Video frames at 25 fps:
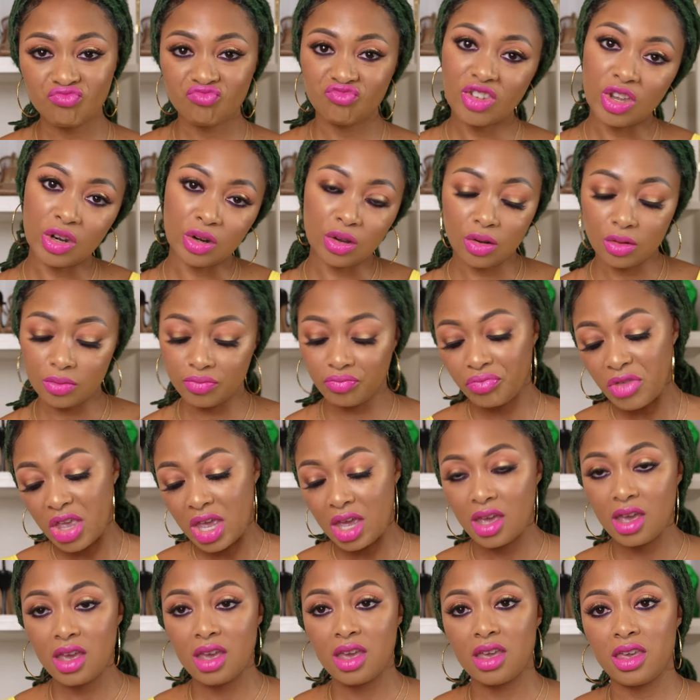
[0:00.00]
you know,
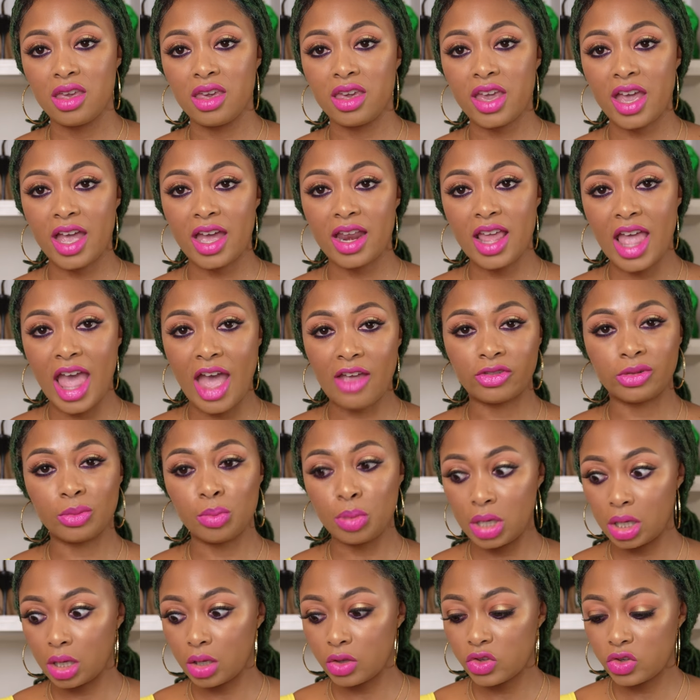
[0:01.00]
you kind of have to
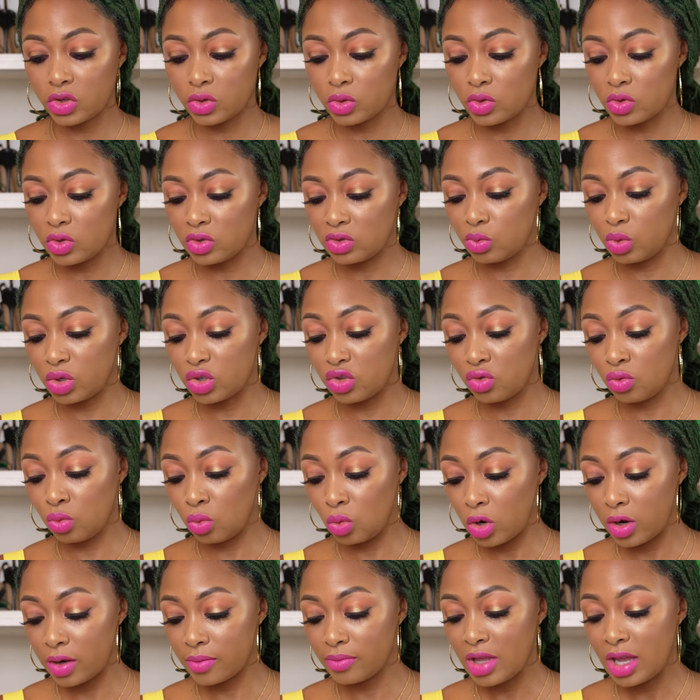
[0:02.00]
pick and choose what you
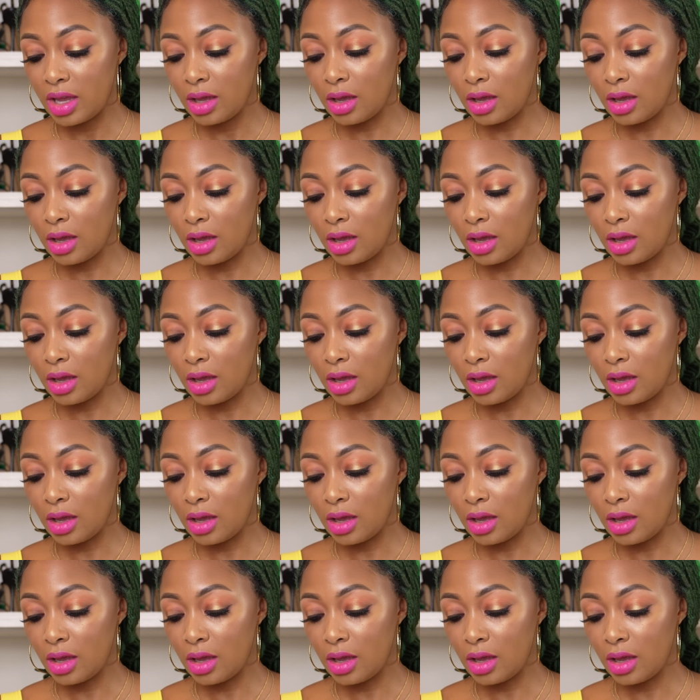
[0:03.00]
want